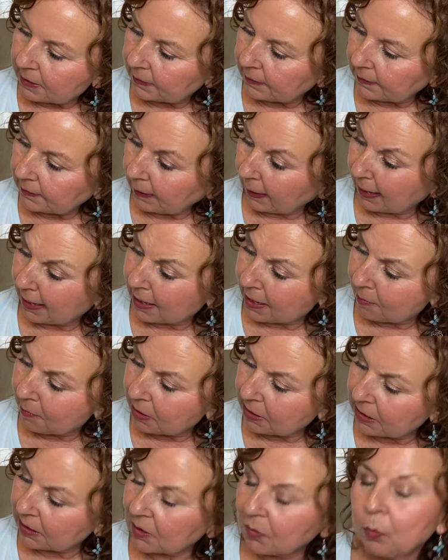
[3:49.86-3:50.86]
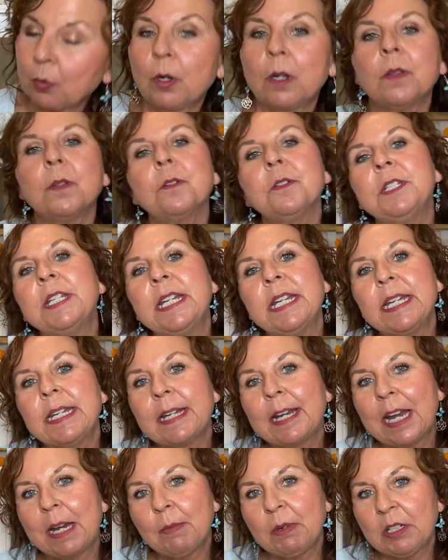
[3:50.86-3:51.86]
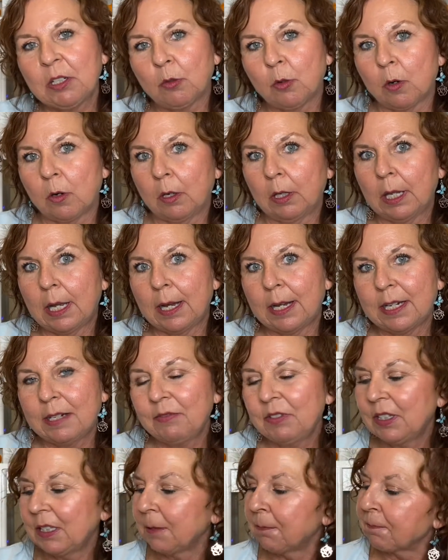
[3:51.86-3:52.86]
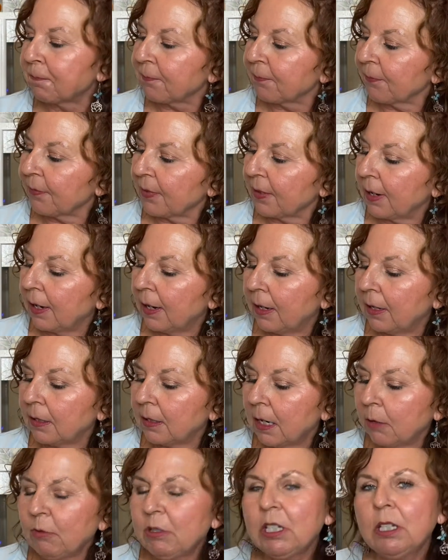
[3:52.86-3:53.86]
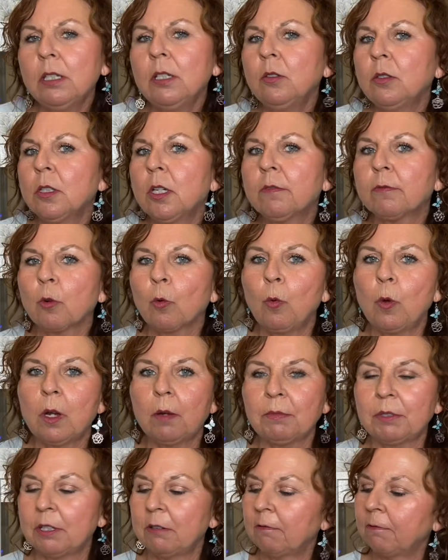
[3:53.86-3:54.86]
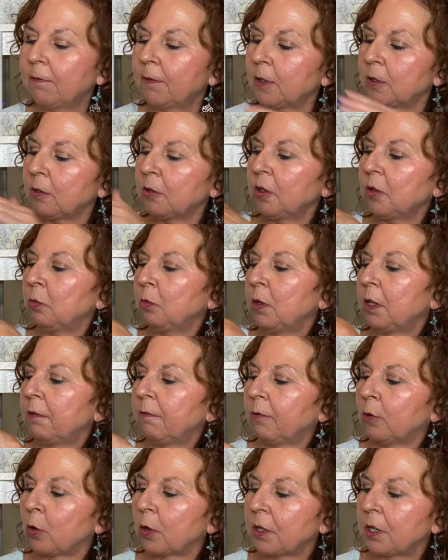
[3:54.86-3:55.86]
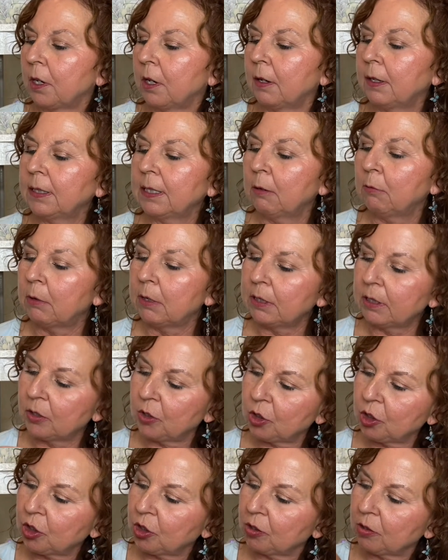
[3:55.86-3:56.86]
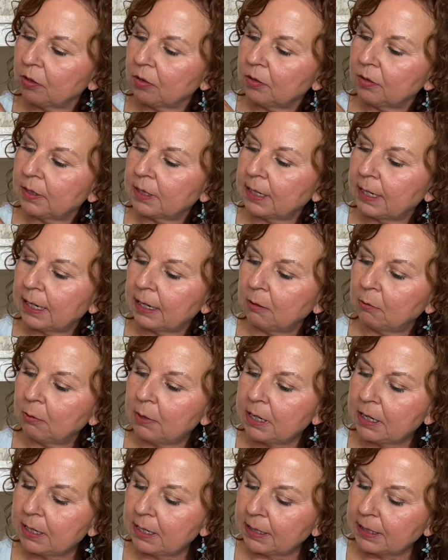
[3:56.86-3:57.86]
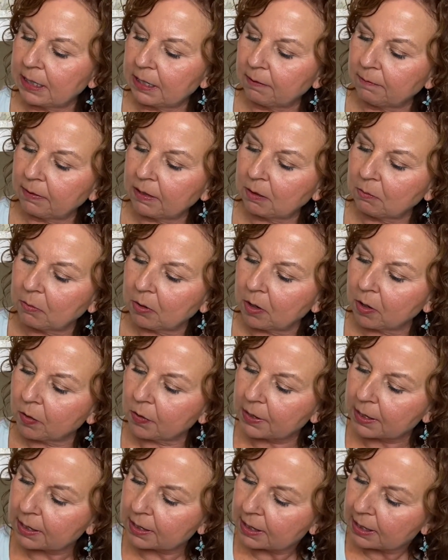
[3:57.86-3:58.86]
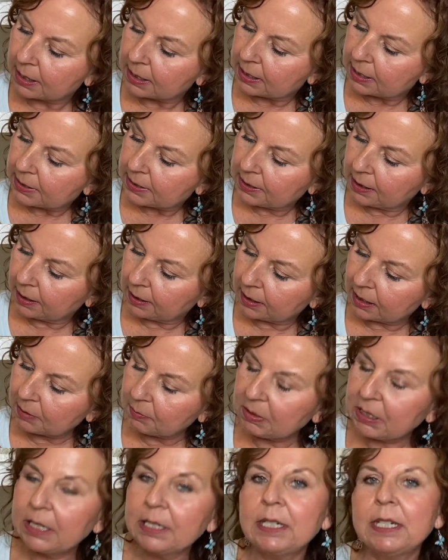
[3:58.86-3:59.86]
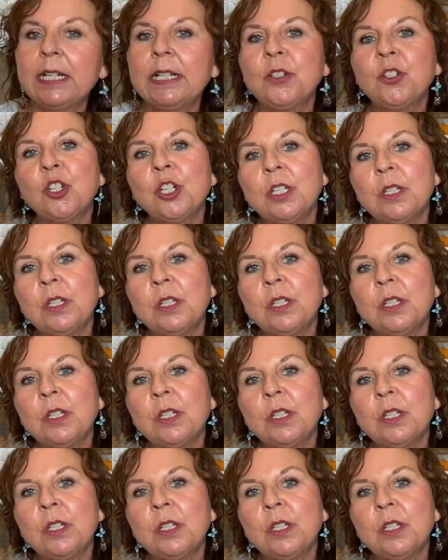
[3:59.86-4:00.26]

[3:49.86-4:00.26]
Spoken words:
Sam and his brother Dean came into our lives. And I was a little overwhelmed at first with 4 dogs. I wasn't sure that we could give them all the time and attention